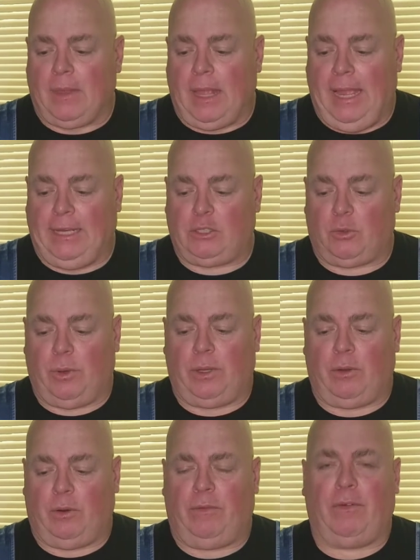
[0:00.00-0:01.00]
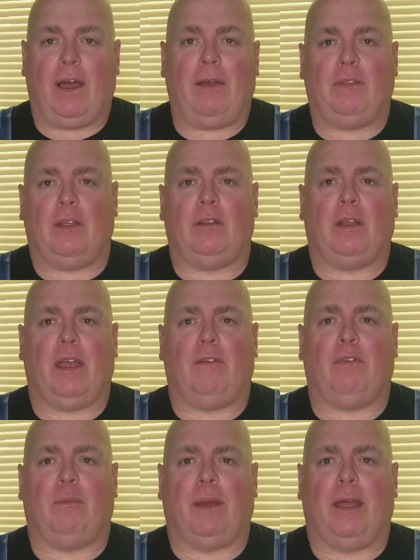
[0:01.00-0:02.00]
H335 the other day
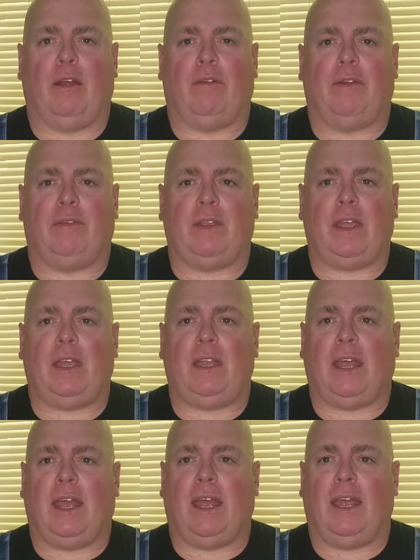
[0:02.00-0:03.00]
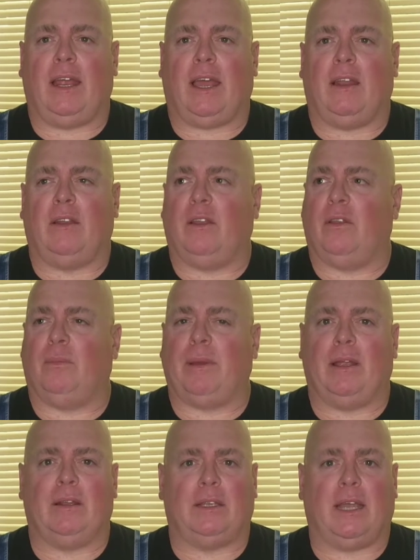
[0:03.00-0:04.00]
from my AR-15, and I got another
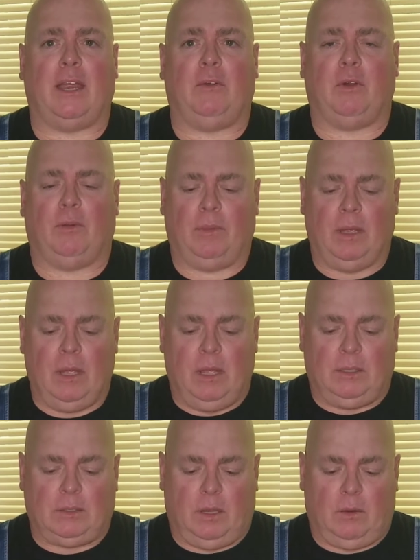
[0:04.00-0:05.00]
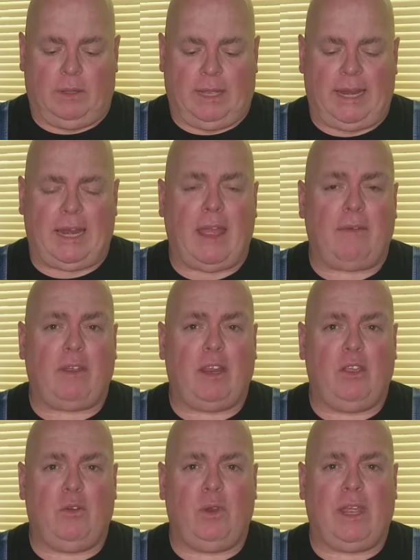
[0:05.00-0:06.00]
pound of tight group. So they didn't have any
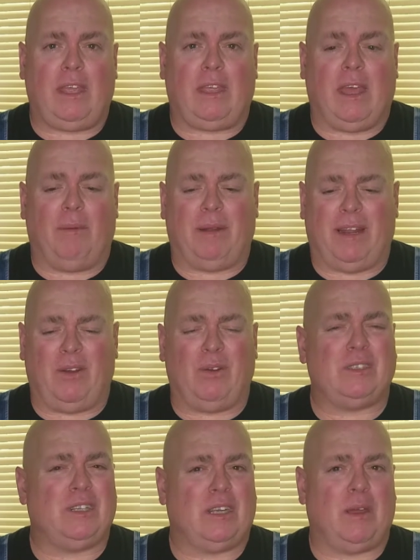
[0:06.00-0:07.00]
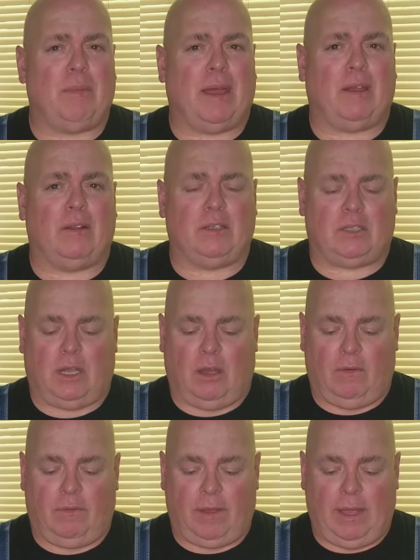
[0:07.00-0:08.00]
unique yet, but I know it's going to come back on the
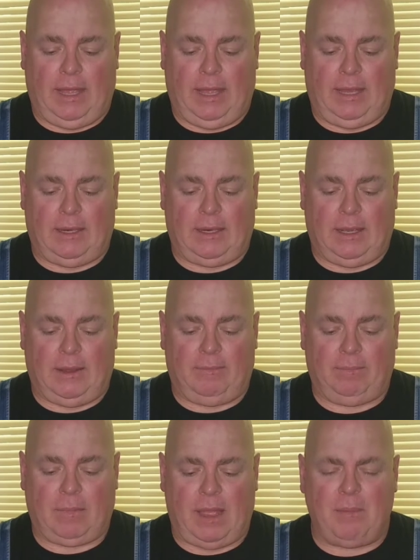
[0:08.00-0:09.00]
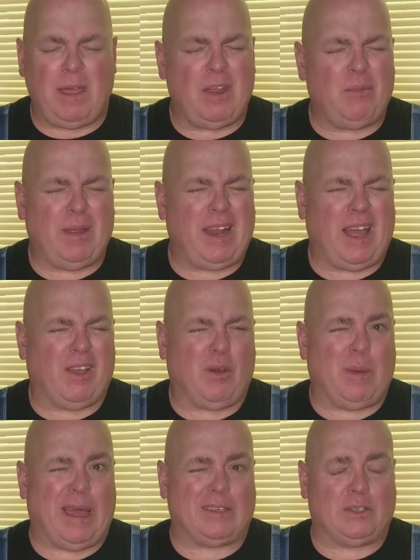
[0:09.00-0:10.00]
shelf, and I may or may not go
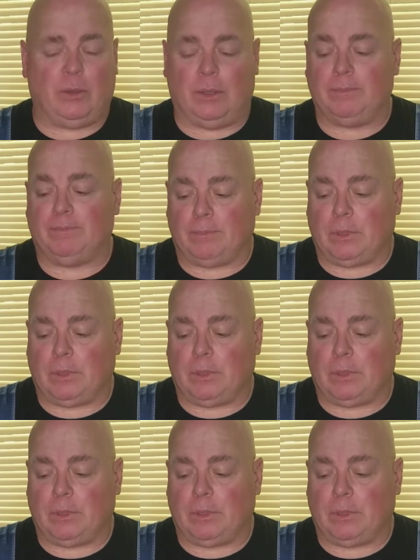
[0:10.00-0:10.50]
back to it.